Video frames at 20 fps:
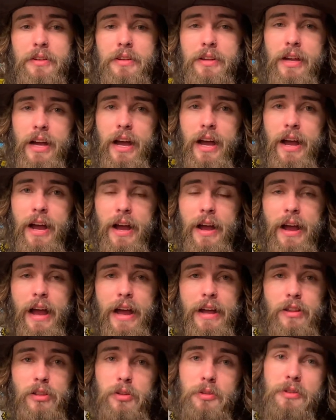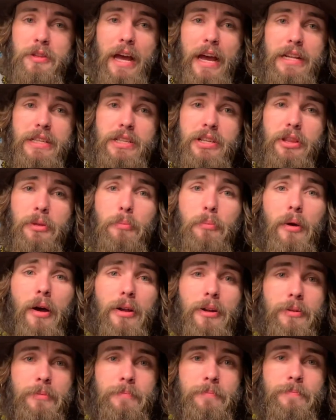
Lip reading: I glued that to the bottom.